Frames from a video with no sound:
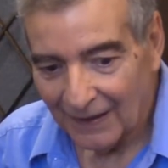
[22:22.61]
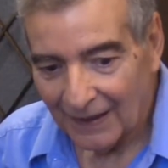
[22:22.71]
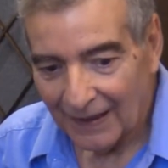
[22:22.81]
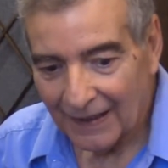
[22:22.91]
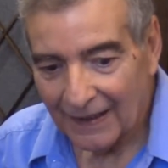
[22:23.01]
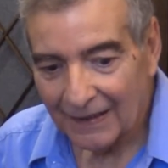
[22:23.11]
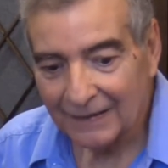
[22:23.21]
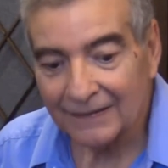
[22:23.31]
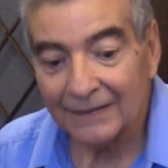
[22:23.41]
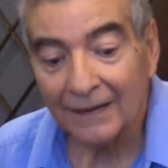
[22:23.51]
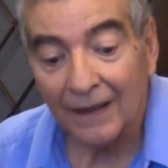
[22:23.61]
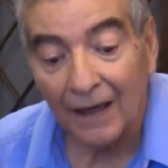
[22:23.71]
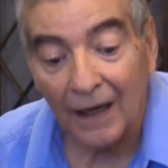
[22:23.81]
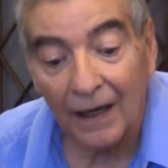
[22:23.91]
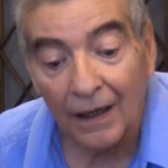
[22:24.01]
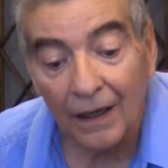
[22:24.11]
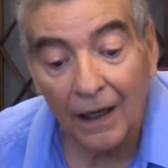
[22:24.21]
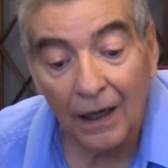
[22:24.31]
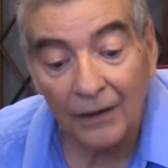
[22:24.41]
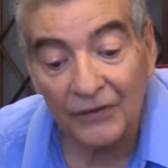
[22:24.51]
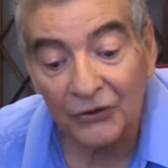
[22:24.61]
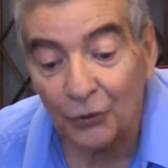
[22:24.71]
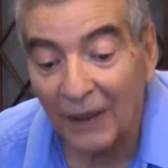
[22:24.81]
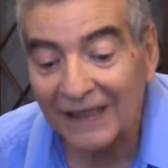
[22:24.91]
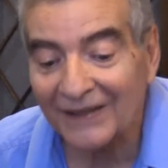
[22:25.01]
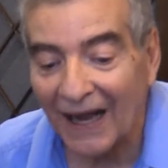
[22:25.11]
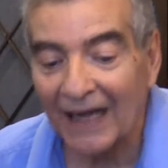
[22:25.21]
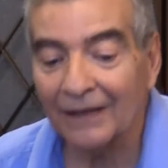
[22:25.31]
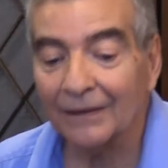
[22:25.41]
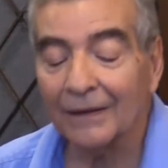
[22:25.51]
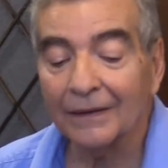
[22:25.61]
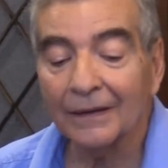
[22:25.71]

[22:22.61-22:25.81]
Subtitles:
And on the 29th,